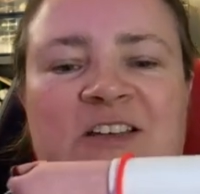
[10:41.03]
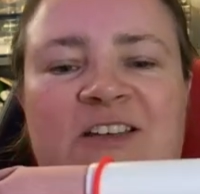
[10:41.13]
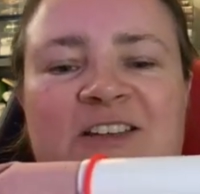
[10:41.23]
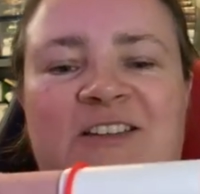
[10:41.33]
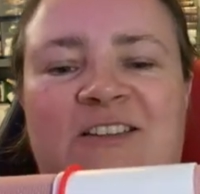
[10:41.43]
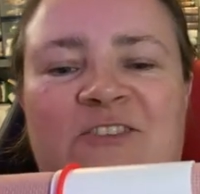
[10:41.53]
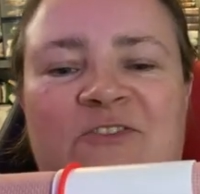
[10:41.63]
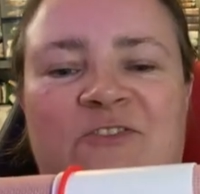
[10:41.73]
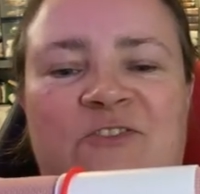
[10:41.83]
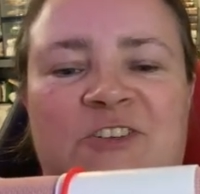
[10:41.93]
the
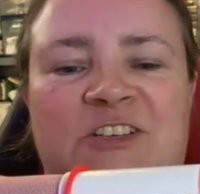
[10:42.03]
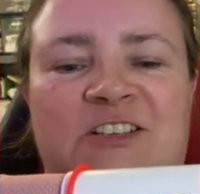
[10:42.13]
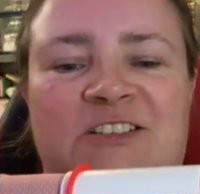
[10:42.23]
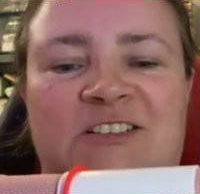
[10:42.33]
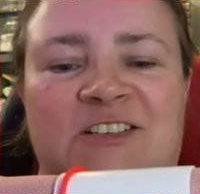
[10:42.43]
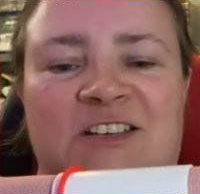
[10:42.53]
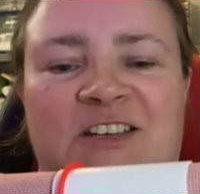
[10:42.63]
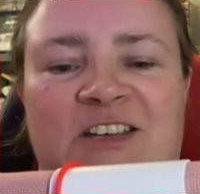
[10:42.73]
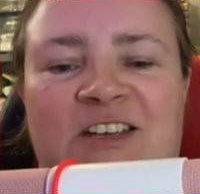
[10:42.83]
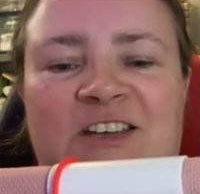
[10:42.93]
foot,
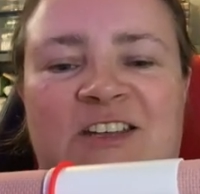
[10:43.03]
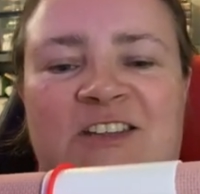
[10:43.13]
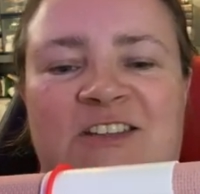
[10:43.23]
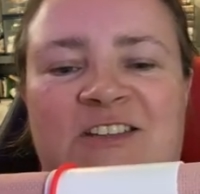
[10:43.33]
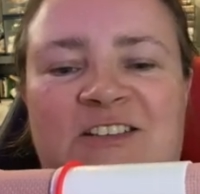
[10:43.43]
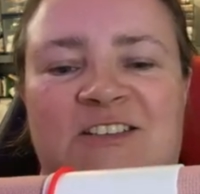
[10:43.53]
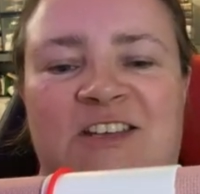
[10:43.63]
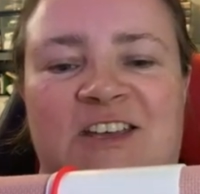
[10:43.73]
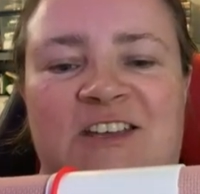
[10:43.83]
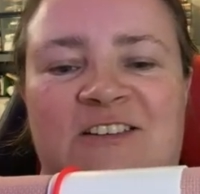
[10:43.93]
and then the
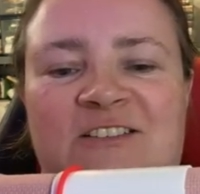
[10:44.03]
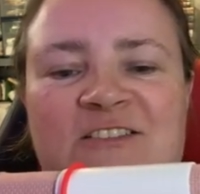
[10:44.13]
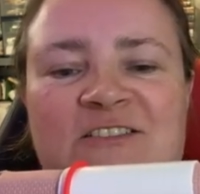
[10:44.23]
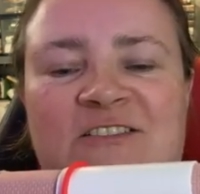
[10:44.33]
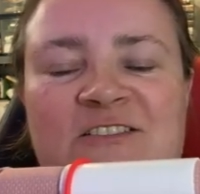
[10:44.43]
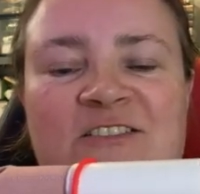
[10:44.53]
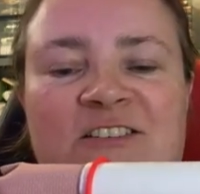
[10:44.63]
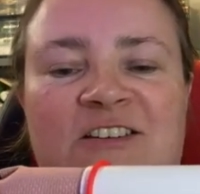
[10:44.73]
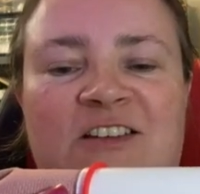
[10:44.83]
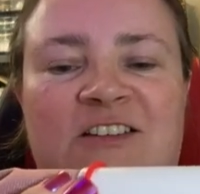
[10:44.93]
tail,
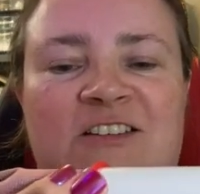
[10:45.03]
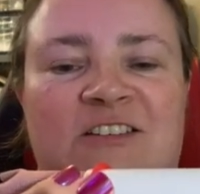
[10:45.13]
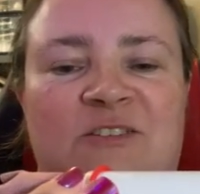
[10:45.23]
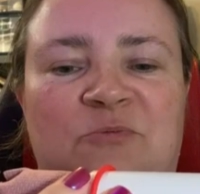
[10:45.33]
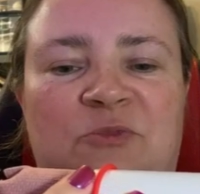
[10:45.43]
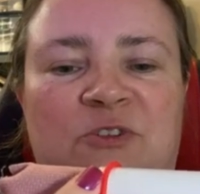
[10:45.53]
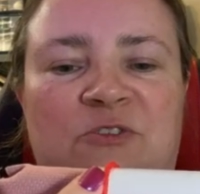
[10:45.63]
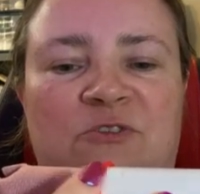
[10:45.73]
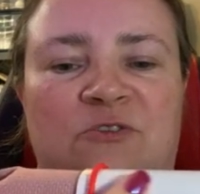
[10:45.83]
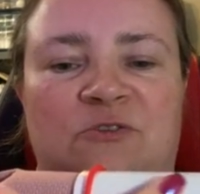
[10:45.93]
and then the
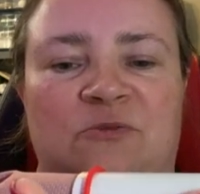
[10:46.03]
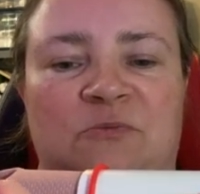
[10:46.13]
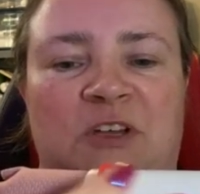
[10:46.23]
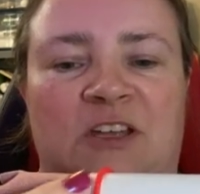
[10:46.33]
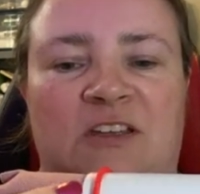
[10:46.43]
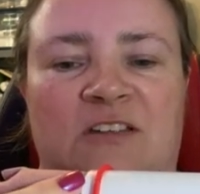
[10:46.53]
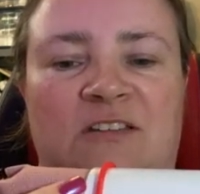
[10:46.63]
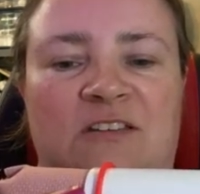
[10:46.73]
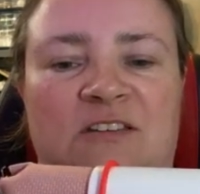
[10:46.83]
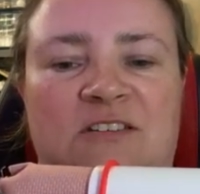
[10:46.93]
broom,
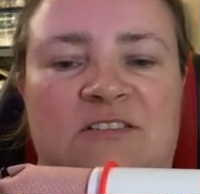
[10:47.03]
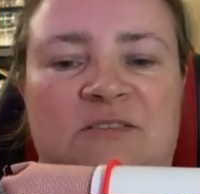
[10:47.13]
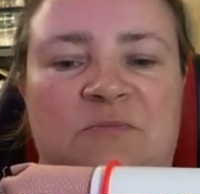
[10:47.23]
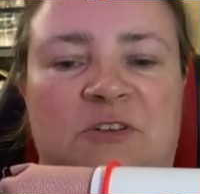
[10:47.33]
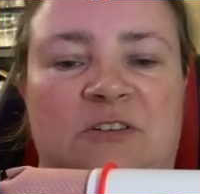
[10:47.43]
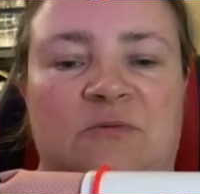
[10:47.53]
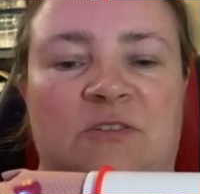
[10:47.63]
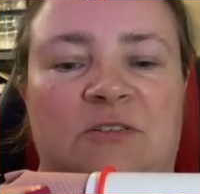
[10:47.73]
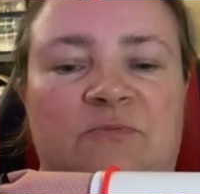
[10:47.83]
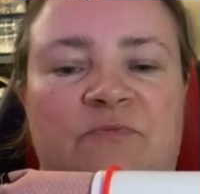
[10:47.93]
and the spider
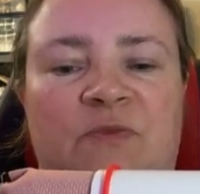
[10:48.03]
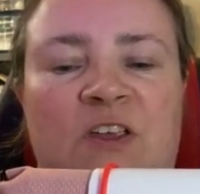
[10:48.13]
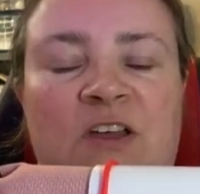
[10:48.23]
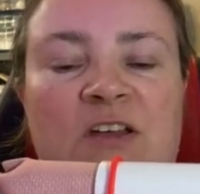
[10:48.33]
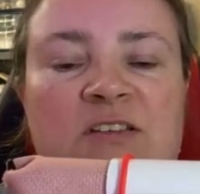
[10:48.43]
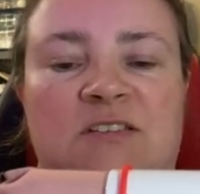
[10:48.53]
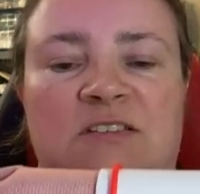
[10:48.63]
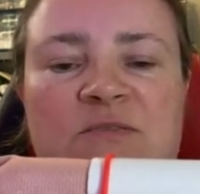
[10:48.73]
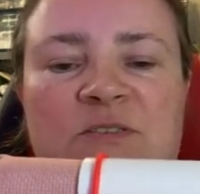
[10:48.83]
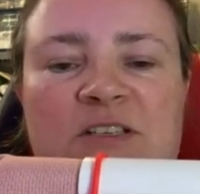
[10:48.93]
web. So
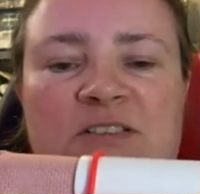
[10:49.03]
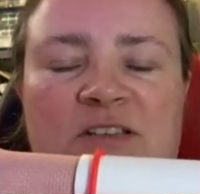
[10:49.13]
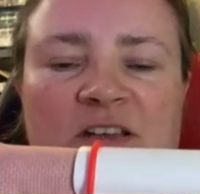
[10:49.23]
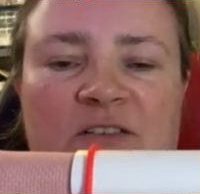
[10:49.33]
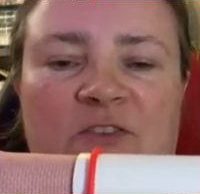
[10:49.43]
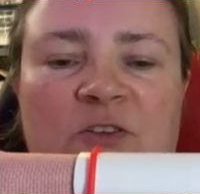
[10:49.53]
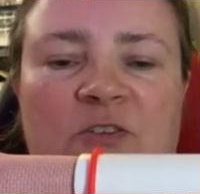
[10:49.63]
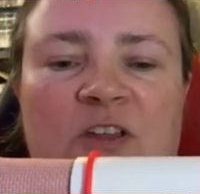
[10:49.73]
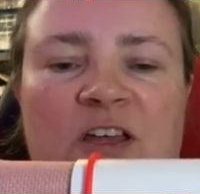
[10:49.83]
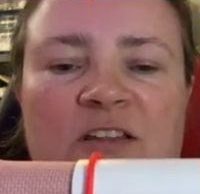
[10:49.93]
this one doesn't have a
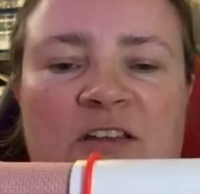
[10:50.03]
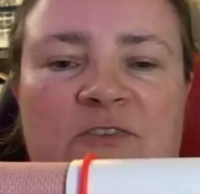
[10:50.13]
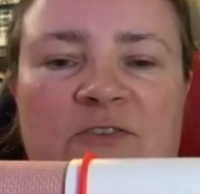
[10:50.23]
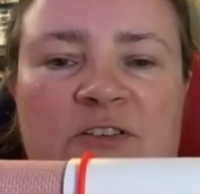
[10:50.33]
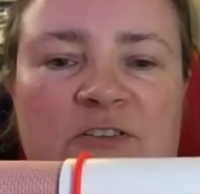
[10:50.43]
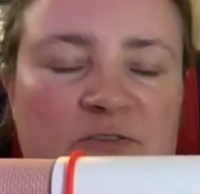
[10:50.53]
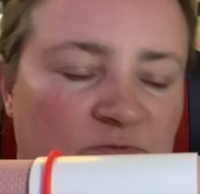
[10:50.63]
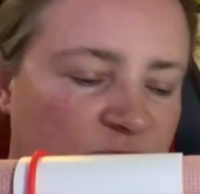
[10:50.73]
whole lot left to do.